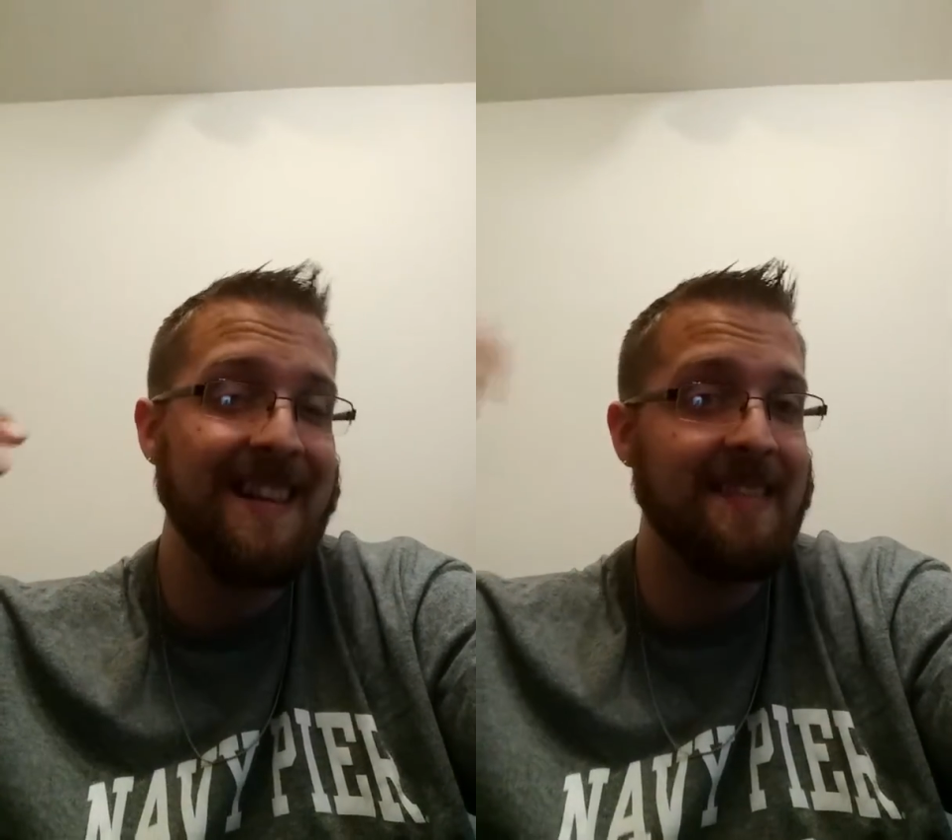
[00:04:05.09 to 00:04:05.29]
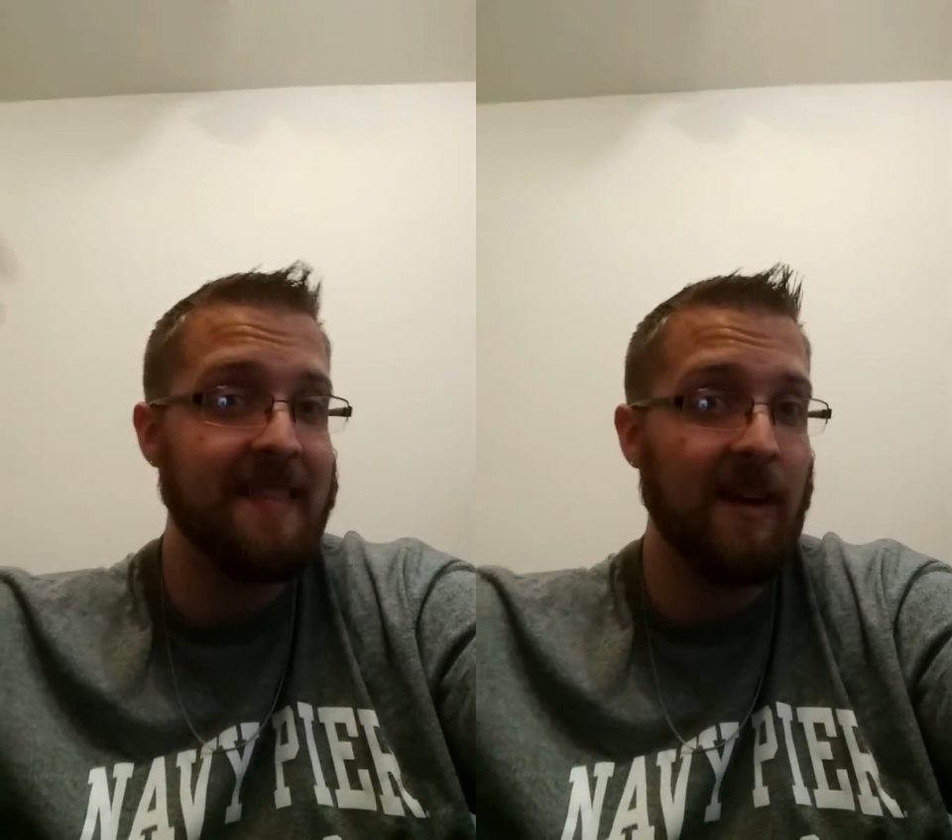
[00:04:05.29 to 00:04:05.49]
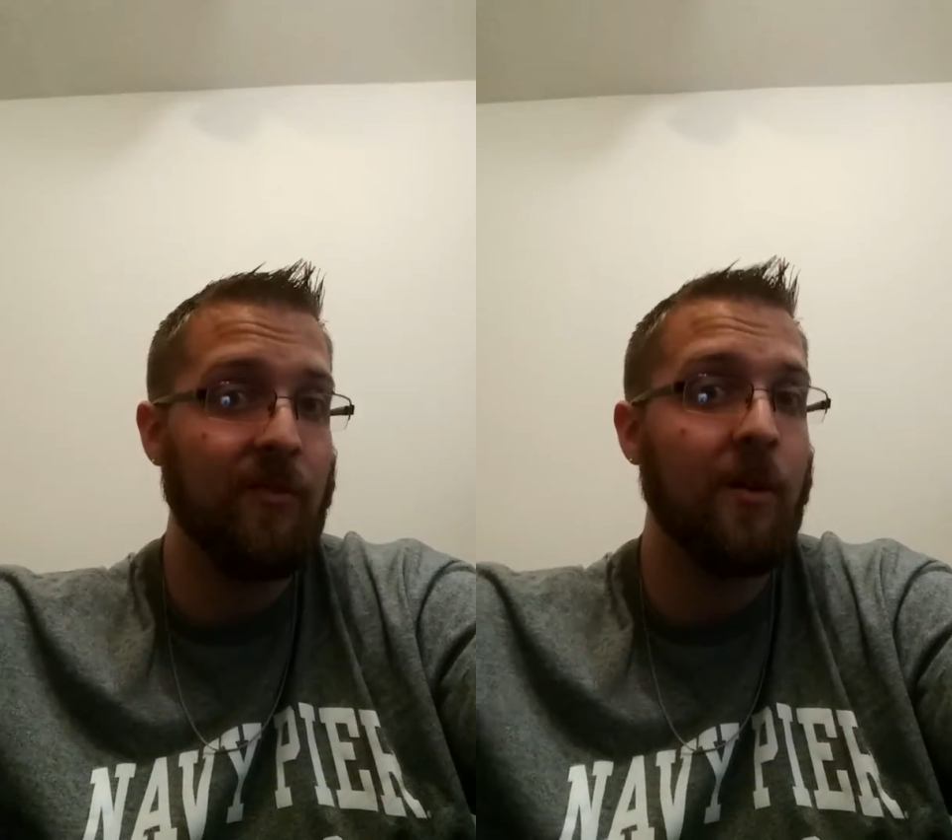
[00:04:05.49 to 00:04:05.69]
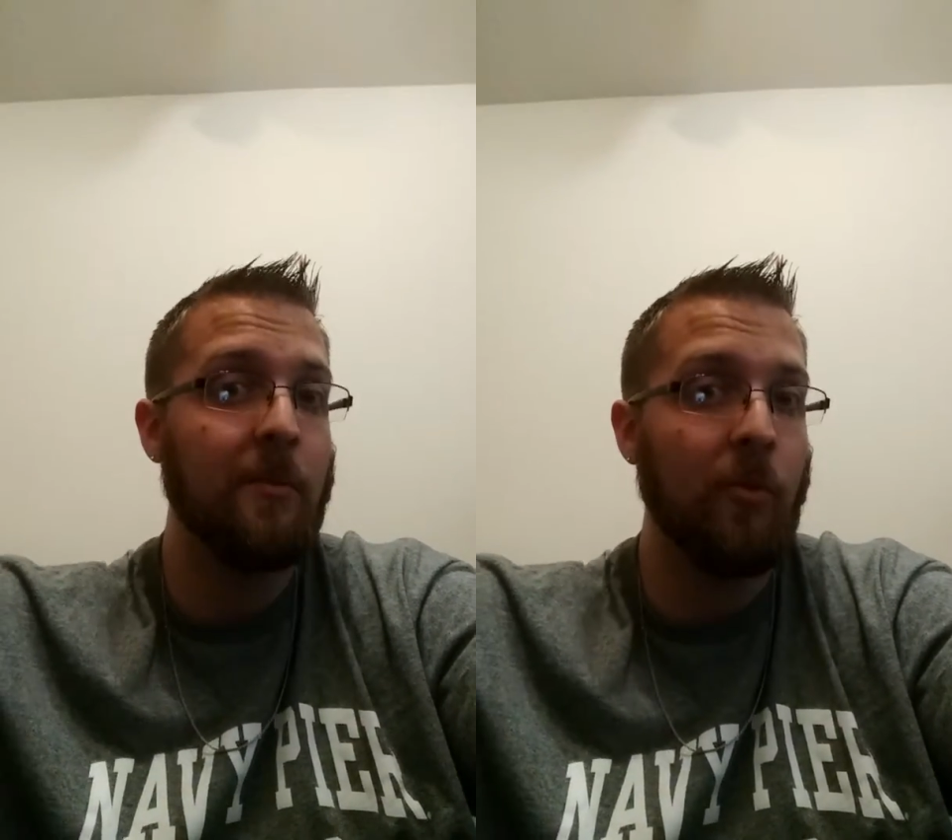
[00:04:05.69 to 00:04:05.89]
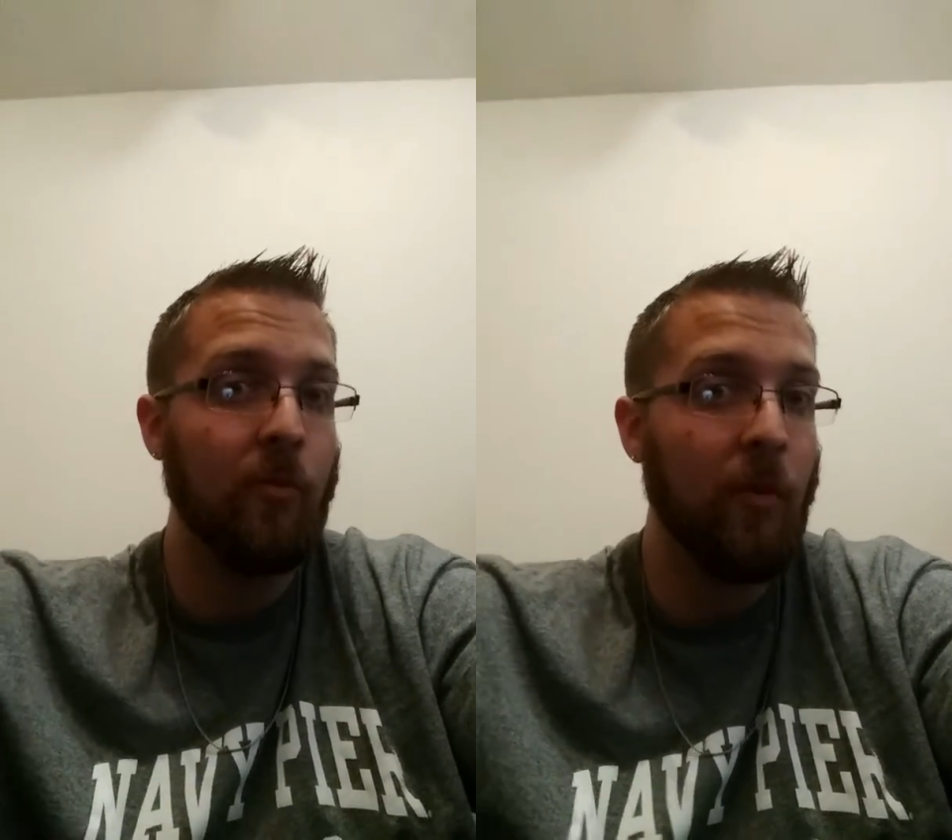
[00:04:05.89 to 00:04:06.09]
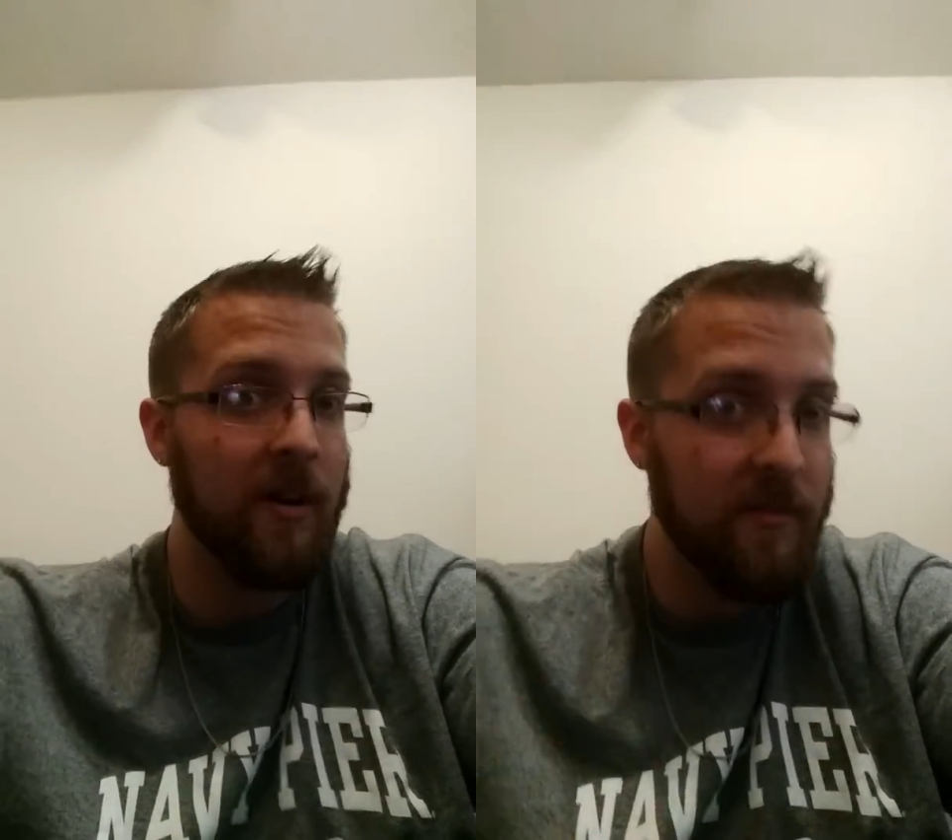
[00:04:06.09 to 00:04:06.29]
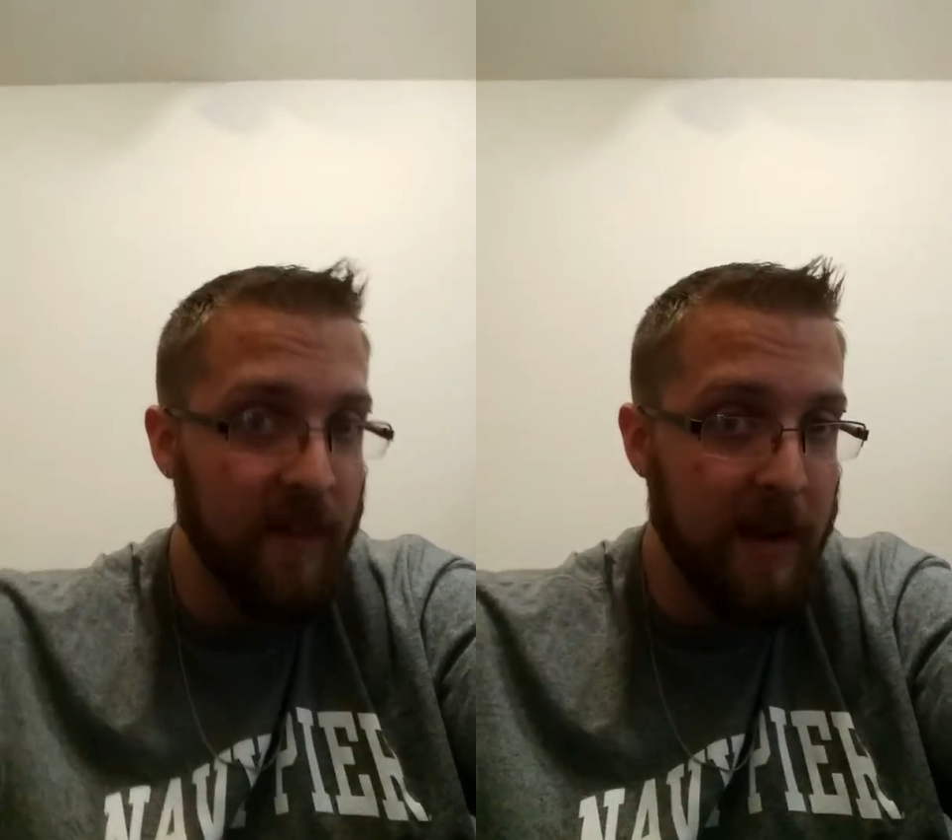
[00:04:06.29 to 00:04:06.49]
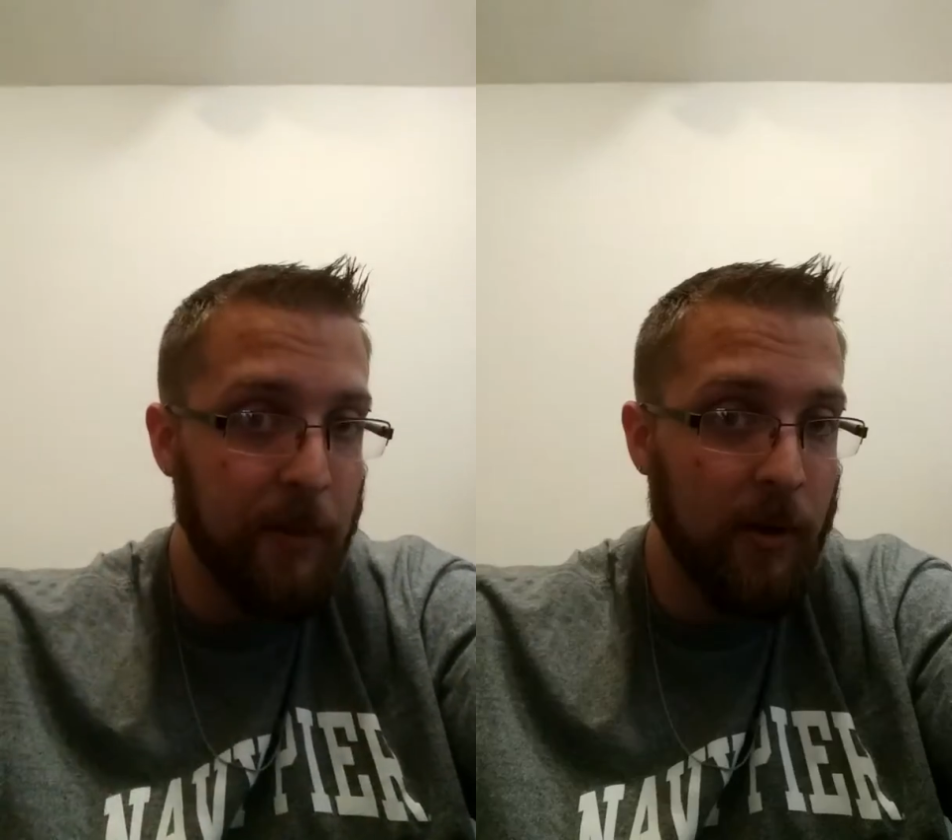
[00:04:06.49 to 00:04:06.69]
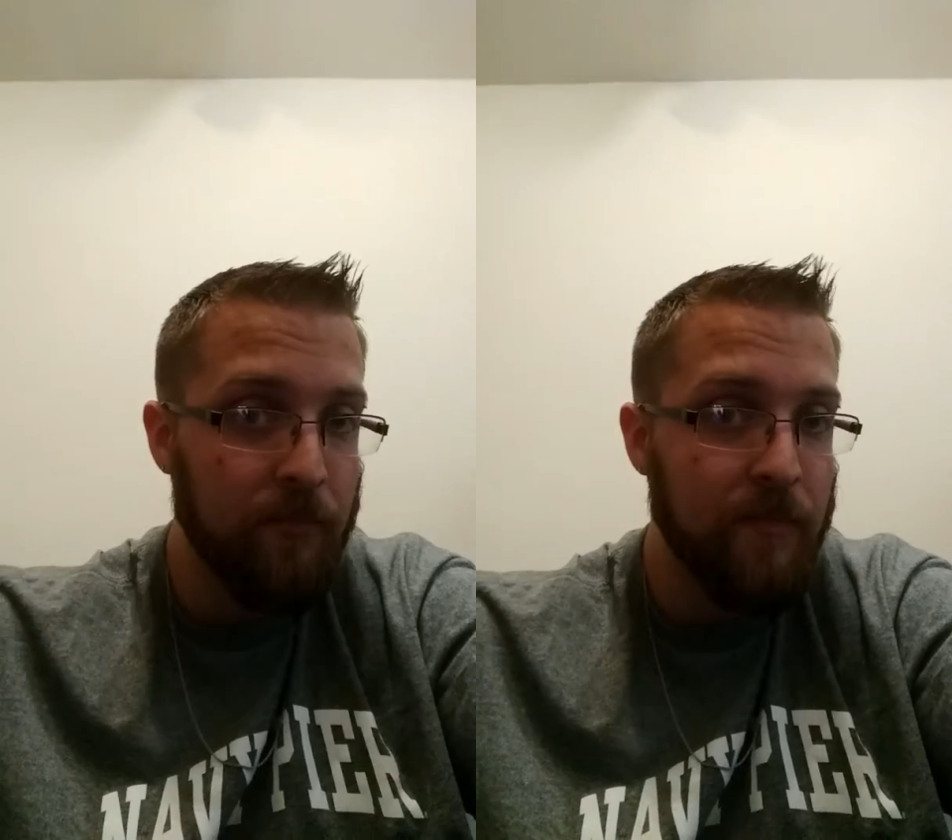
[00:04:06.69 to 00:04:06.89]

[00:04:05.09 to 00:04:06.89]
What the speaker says: and therefore more water vapor,